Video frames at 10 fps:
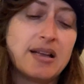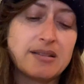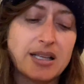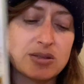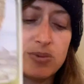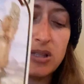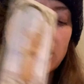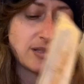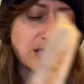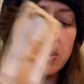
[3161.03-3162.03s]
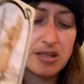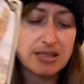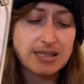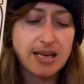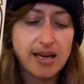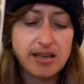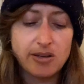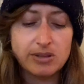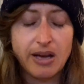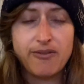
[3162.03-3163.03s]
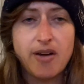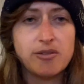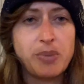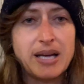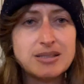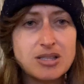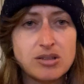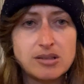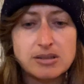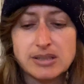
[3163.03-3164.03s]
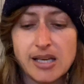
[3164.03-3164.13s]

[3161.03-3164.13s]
that's what spirit's saying here with that five of pentacles.